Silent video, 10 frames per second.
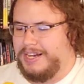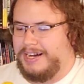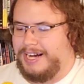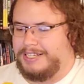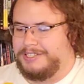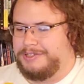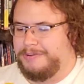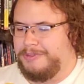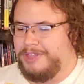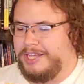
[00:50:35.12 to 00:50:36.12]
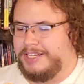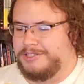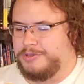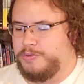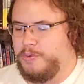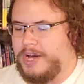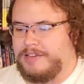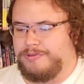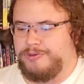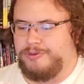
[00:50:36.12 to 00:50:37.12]
I don't think it's
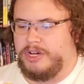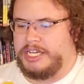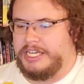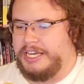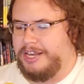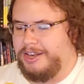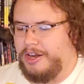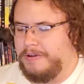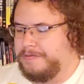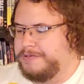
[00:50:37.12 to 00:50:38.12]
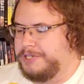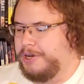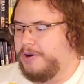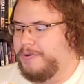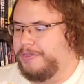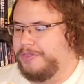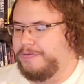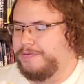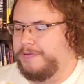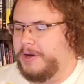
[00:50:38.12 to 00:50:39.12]
quite funny enough to go on the
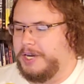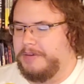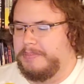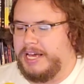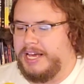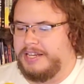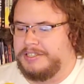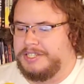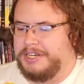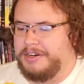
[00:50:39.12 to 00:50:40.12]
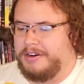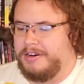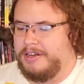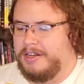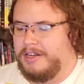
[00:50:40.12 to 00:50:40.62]
funny bad tier